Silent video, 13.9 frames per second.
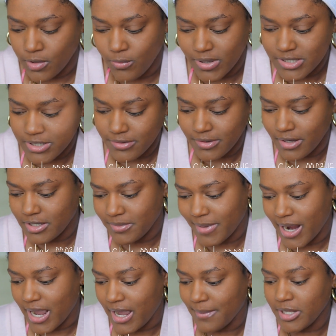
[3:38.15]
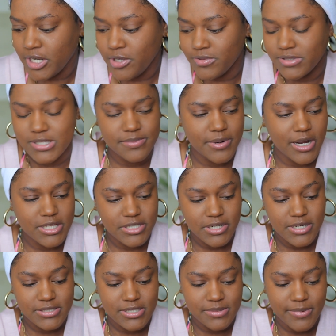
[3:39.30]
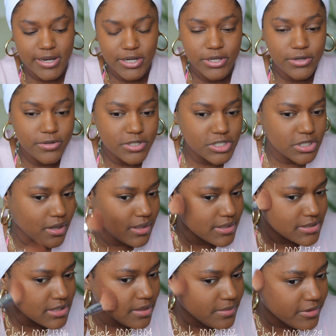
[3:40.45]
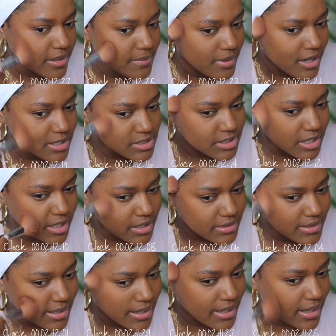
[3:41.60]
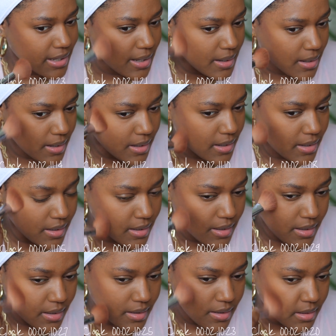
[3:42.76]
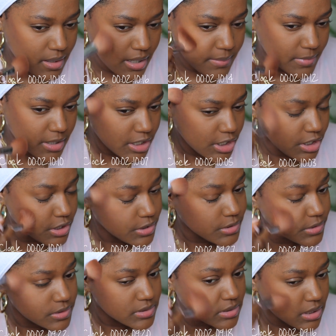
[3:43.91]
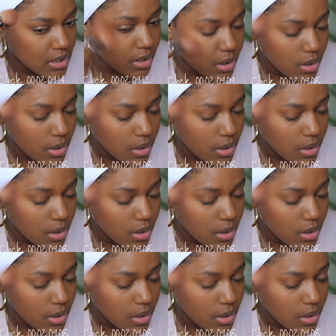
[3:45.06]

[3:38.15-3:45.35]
what's going on in the mat? I'm gonna use this bronzer this is my new Charlotte Tilbury bronzer that I am gonna use